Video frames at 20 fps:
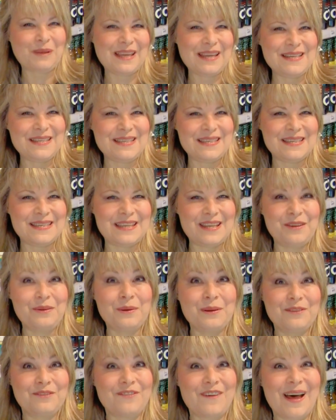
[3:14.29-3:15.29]
places that you
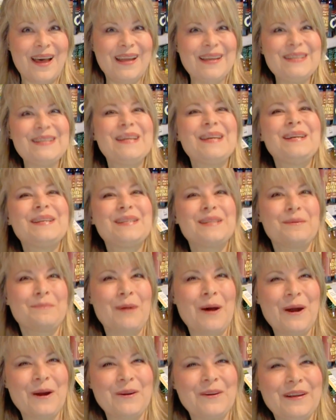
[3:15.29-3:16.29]
can find
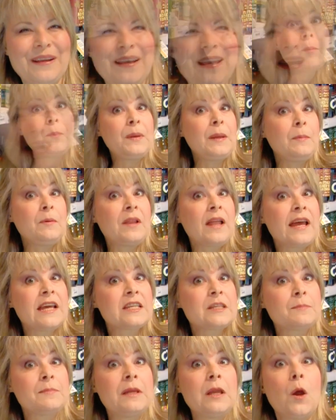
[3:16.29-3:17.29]
tamari. People
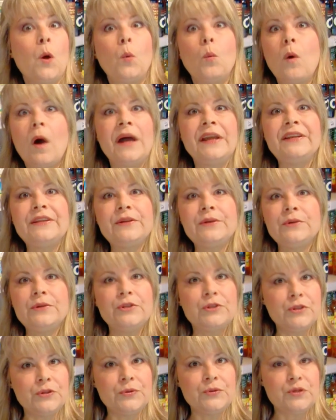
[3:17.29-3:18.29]
ask me, why do you
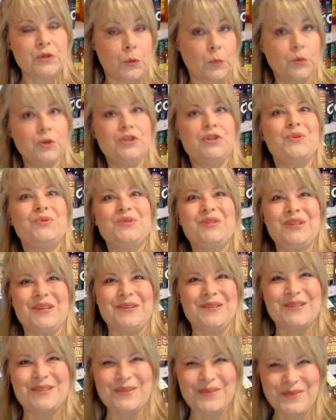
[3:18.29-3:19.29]
use
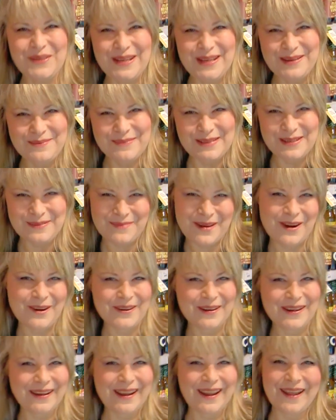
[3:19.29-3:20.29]
reduced sodium
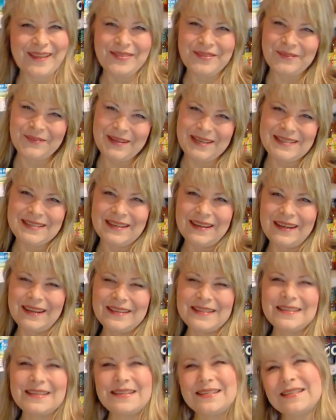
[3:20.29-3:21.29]
tamari? And the reason
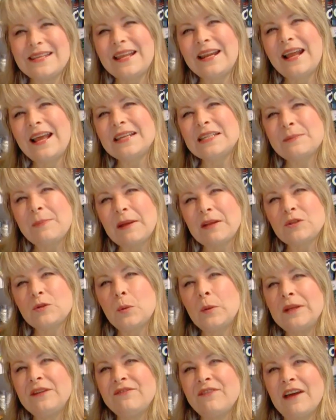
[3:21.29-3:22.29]
is that it has about
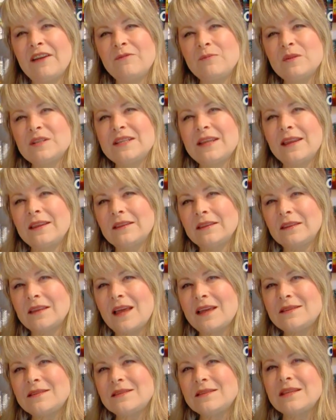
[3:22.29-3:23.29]
25%
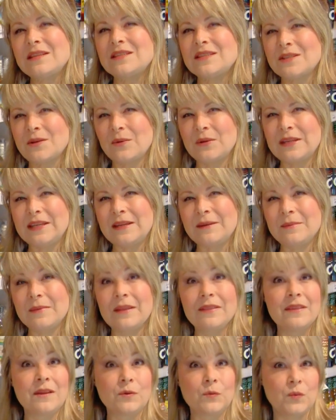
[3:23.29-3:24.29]
less sodium
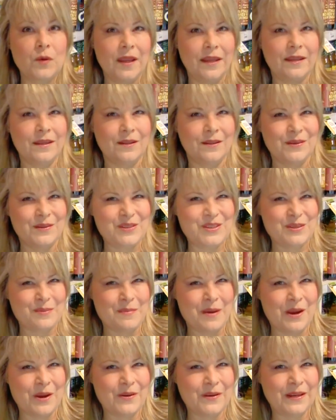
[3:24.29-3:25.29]
than regular
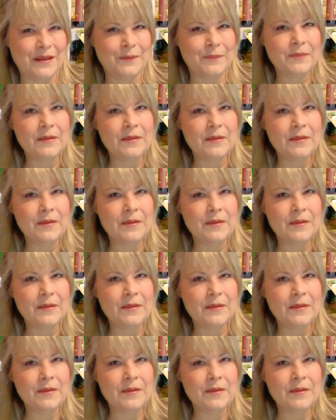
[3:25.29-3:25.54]
tamari.